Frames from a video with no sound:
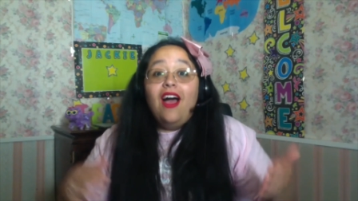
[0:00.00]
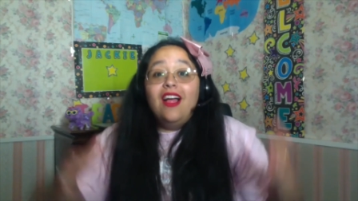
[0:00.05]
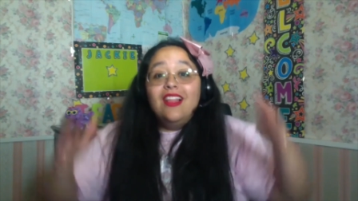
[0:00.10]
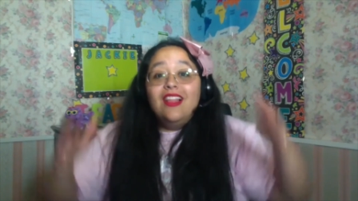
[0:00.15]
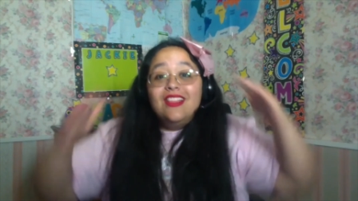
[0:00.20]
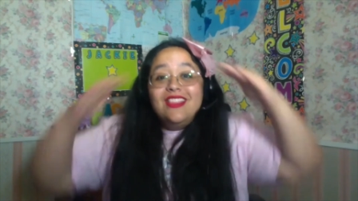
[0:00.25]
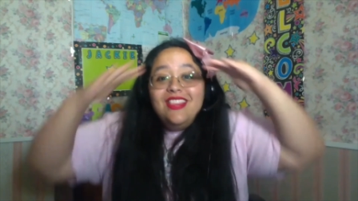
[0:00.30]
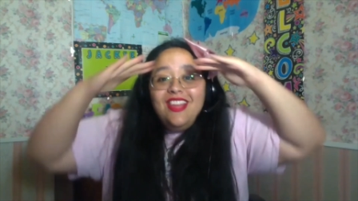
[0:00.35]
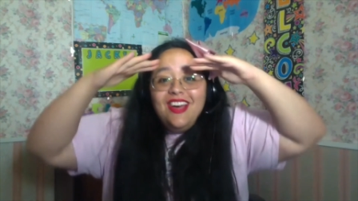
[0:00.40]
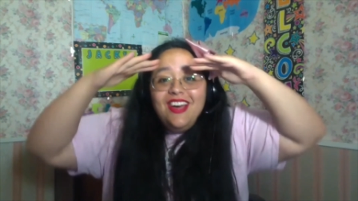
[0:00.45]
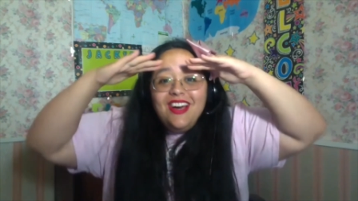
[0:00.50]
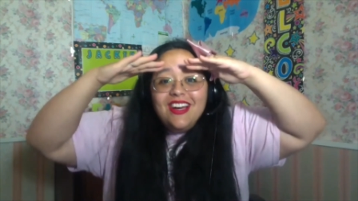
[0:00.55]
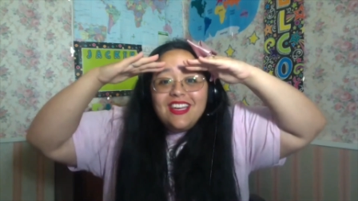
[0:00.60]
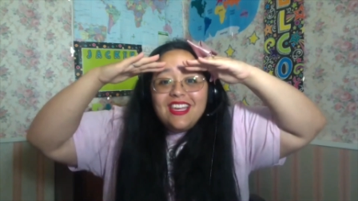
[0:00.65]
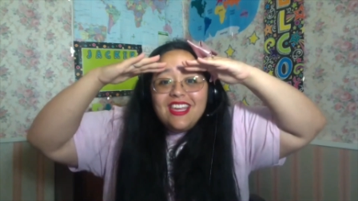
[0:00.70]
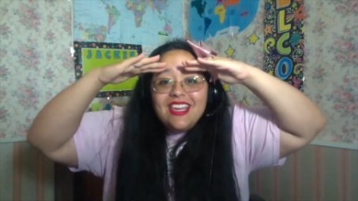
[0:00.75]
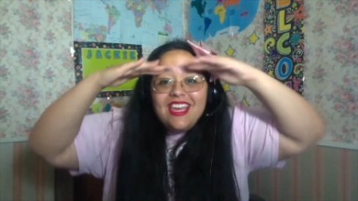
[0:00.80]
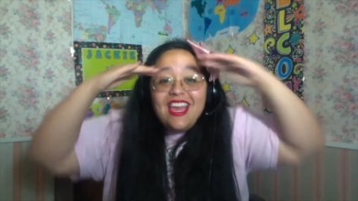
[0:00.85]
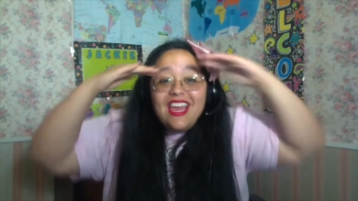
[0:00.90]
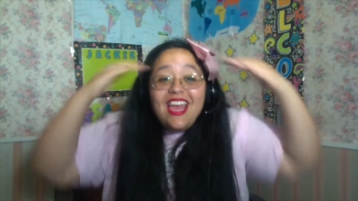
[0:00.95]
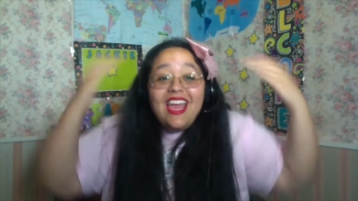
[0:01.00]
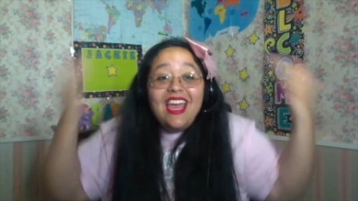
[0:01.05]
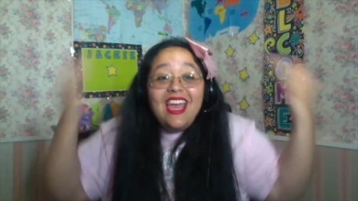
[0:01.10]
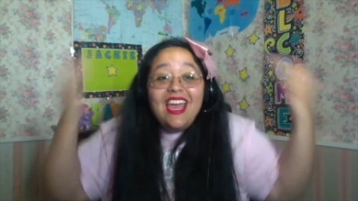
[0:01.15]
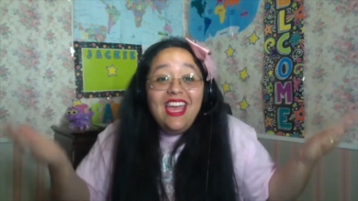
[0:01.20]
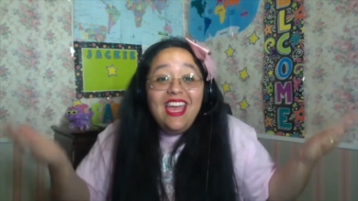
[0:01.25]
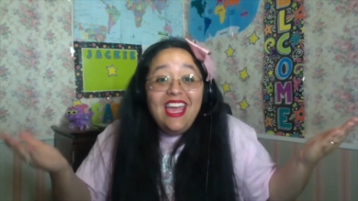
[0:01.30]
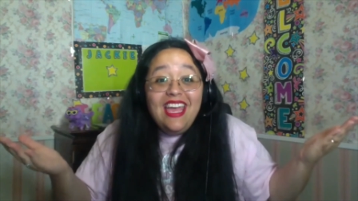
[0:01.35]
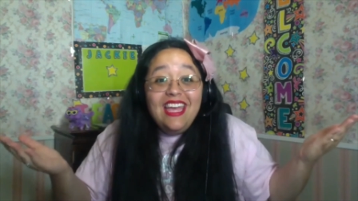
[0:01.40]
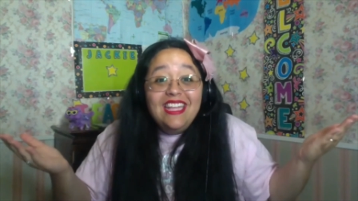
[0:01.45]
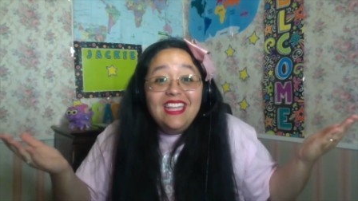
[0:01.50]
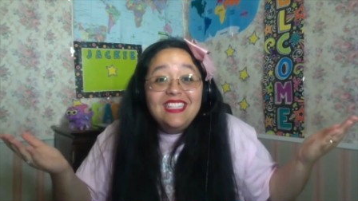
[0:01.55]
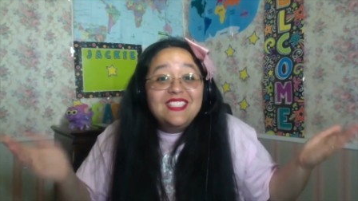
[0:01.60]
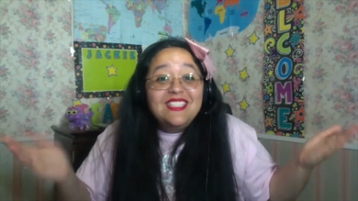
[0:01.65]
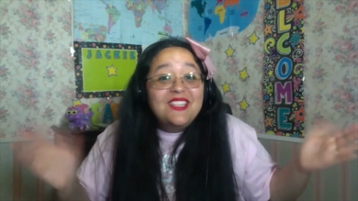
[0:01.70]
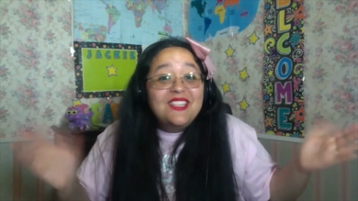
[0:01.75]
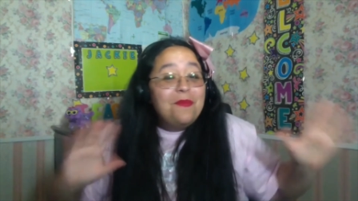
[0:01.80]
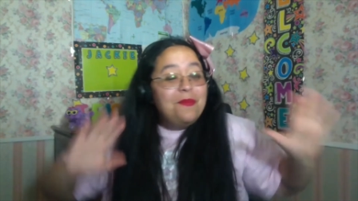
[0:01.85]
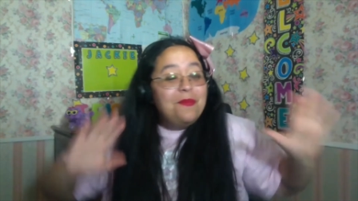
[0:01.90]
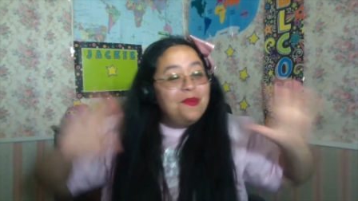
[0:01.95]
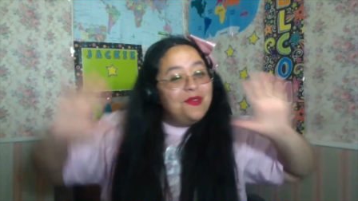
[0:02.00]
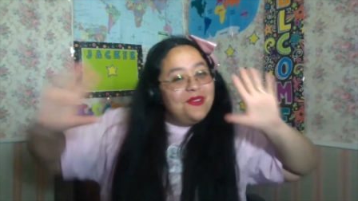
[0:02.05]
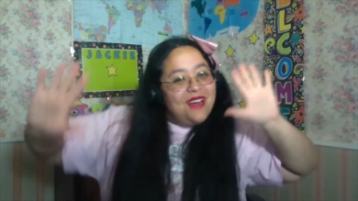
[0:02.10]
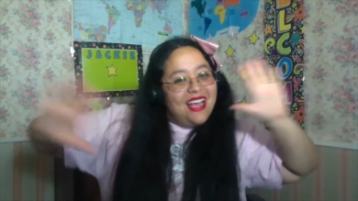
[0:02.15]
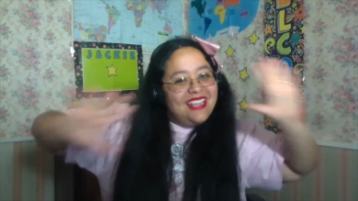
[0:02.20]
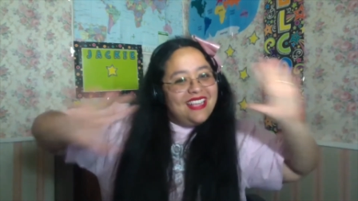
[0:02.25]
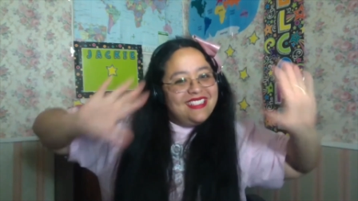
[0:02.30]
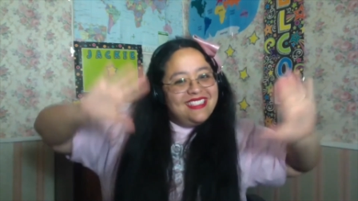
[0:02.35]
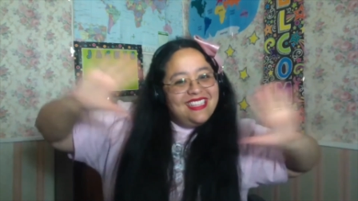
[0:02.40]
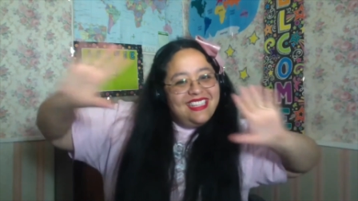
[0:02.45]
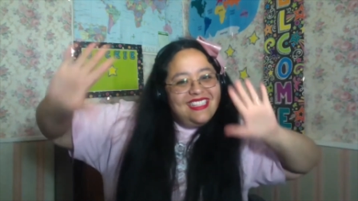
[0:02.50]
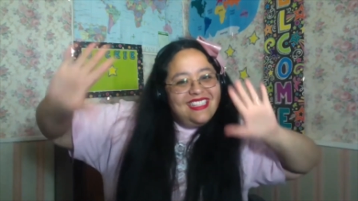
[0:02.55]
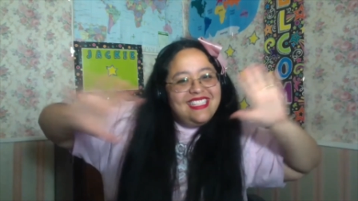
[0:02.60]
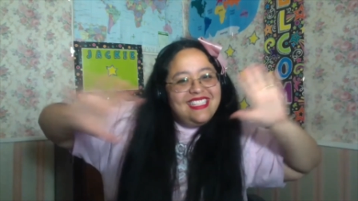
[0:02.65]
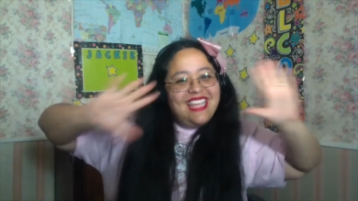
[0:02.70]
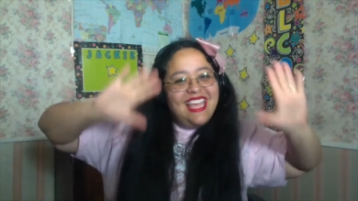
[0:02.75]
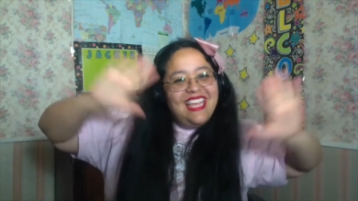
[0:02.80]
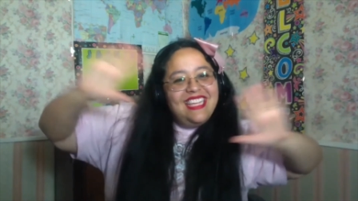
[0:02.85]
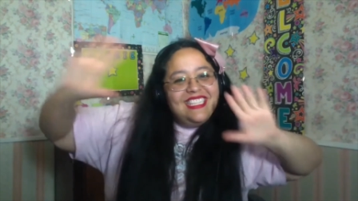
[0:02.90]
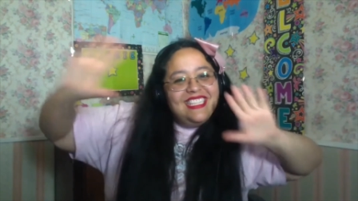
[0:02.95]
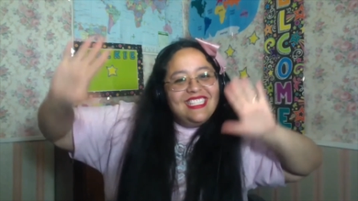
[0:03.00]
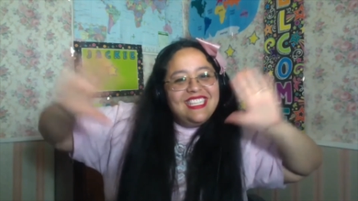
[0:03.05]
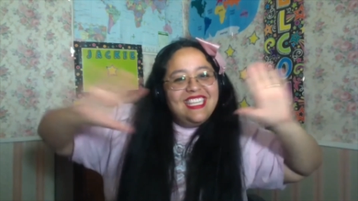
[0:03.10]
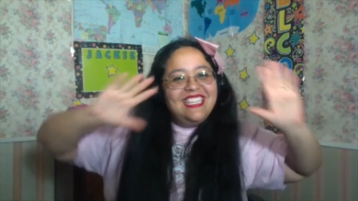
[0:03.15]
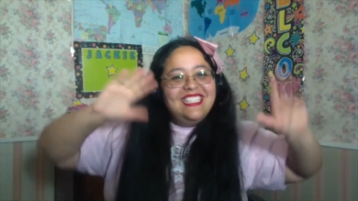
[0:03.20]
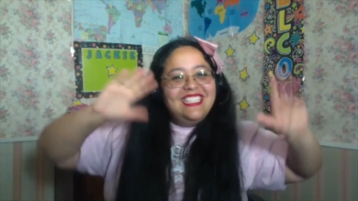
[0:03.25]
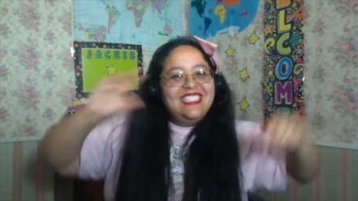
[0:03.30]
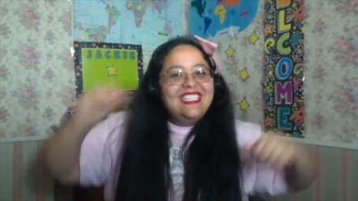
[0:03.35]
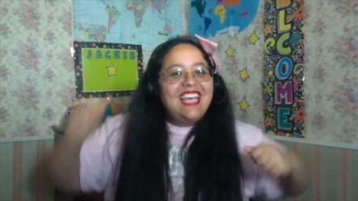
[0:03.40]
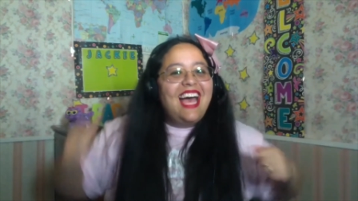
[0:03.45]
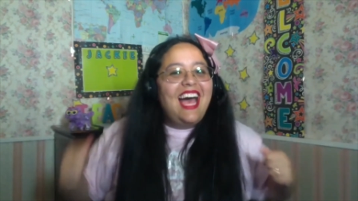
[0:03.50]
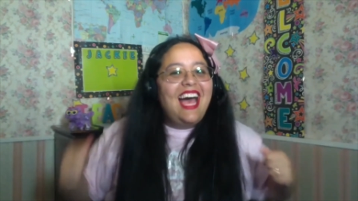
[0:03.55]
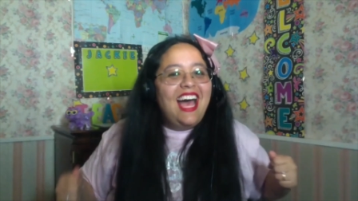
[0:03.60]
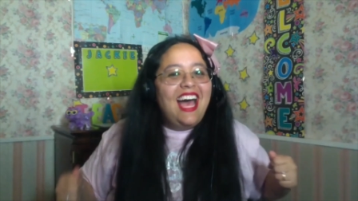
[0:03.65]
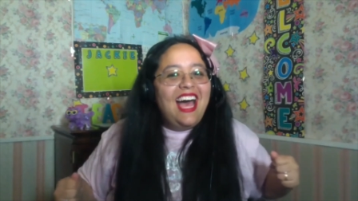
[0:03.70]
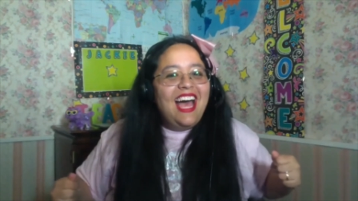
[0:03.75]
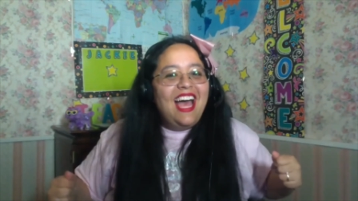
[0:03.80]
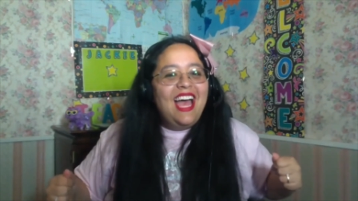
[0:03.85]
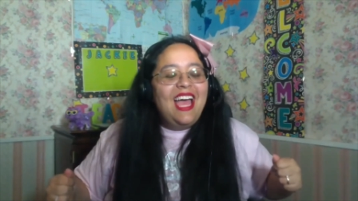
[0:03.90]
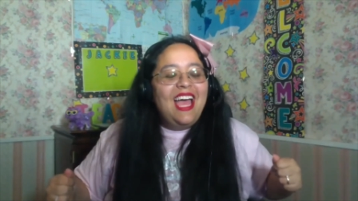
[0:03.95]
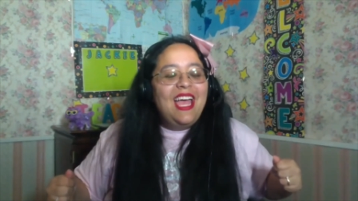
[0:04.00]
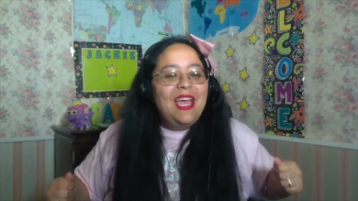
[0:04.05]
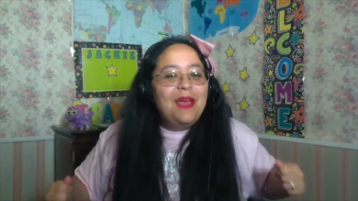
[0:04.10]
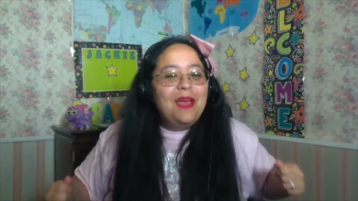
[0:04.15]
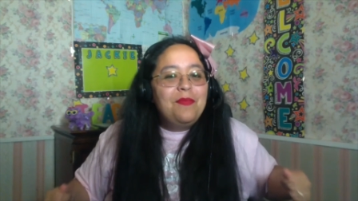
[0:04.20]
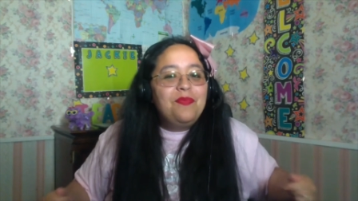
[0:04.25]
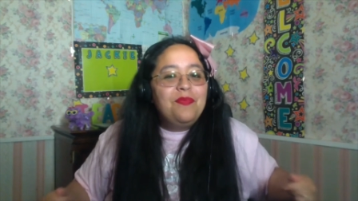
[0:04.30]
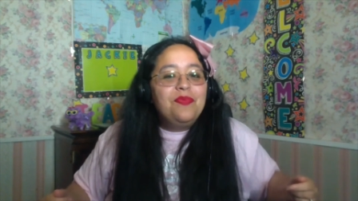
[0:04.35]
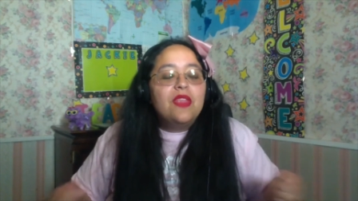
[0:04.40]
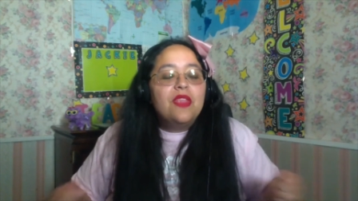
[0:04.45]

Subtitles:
Look, it's presentation time.